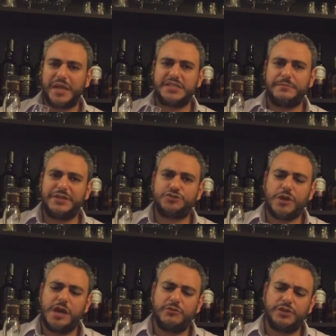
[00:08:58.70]
It's a bit
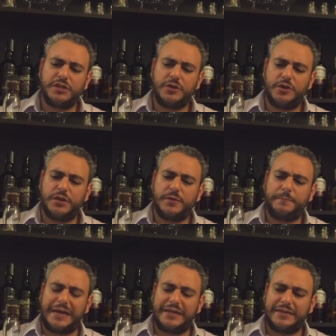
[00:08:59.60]
drier on the
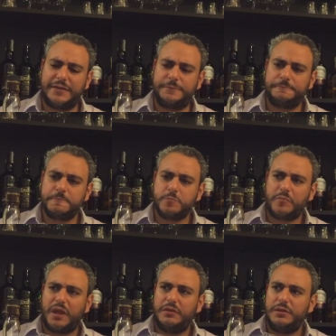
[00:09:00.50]
palate now.
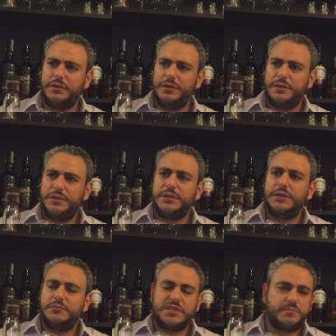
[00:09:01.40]

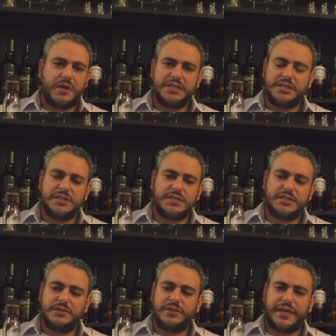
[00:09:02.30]
The spiciness is
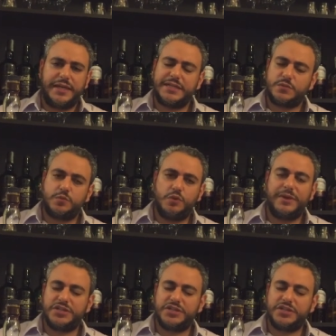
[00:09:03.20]
still there. It's warm.